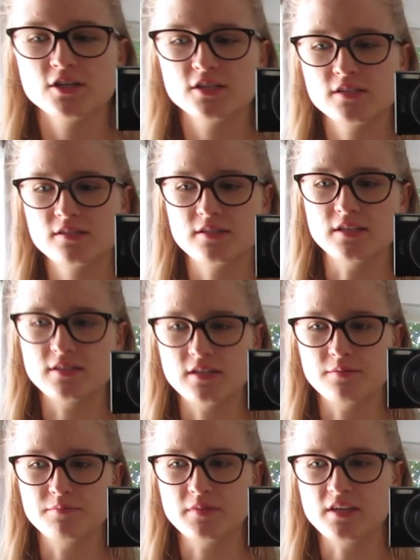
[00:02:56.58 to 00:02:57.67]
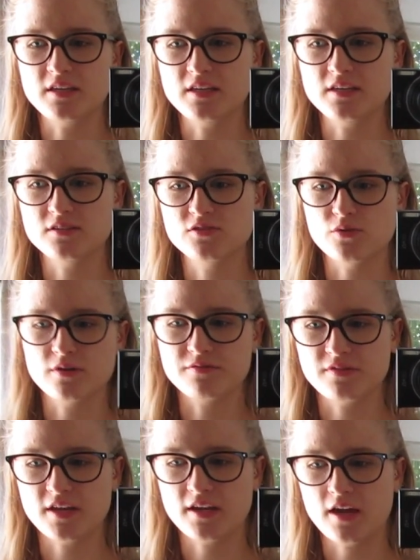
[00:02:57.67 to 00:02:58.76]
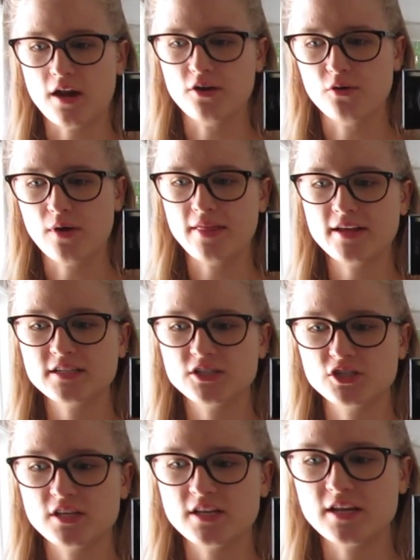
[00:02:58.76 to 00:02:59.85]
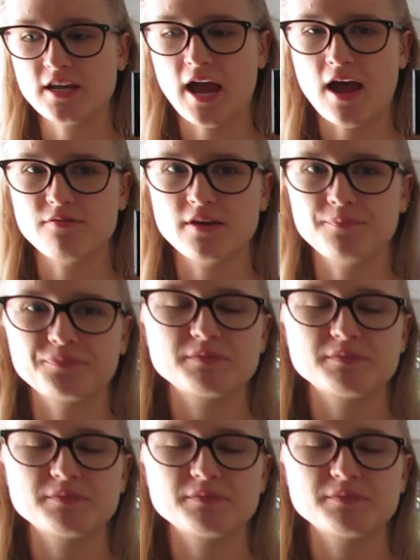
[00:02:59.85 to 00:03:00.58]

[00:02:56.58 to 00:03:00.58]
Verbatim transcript: systemy sort of thing. I don't know. I like to just to have it,